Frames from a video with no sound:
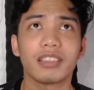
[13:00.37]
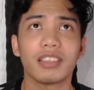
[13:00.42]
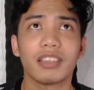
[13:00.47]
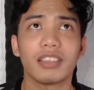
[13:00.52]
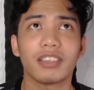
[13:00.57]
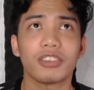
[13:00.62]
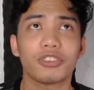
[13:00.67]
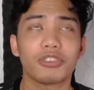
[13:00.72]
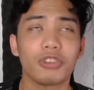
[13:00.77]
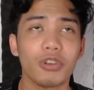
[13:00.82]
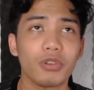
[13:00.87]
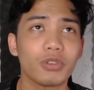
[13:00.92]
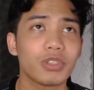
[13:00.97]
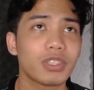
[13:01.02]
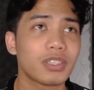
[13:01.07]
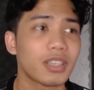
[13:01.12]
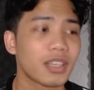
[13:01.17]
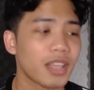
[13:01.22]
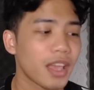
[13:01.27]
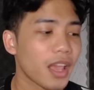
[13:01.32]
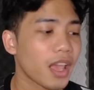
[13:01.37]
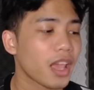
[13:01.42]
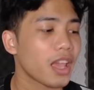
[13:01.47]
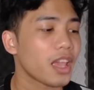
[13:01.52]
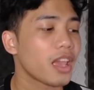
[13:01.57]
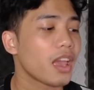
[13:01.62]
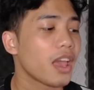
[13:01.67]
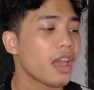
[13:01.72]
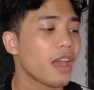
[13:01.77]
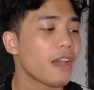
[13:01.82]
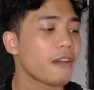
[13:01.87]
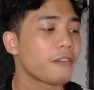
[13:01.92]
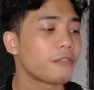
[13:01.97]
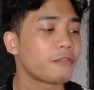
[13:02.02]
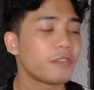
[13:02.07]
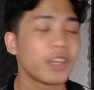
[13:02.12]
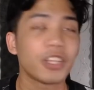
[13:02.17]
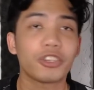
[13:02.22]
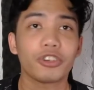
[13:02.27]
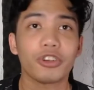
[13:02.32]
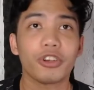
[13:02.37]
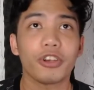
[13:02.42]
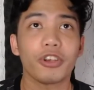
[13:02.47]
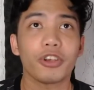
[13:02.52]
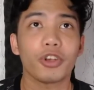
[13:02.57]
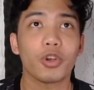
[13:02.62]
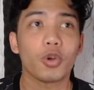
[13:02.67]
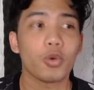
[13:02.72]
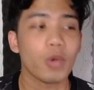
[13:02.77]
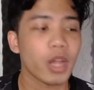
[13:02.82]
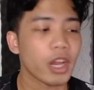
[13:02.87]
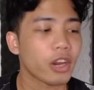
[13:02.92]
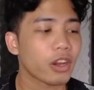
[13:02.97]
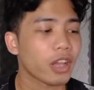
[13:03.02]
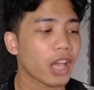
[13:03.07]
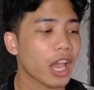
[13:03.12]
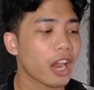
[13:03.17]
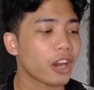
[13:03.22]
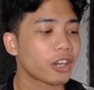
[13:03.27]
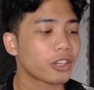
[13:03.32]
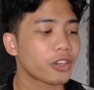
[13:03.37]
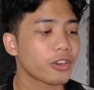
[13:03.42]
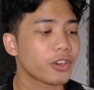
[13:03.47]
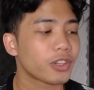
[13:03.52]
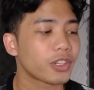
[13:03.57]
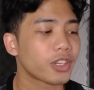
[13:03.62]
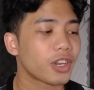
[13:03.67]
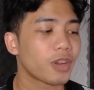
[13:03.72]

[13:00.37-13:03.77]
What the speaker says: shows today feature queer characters in a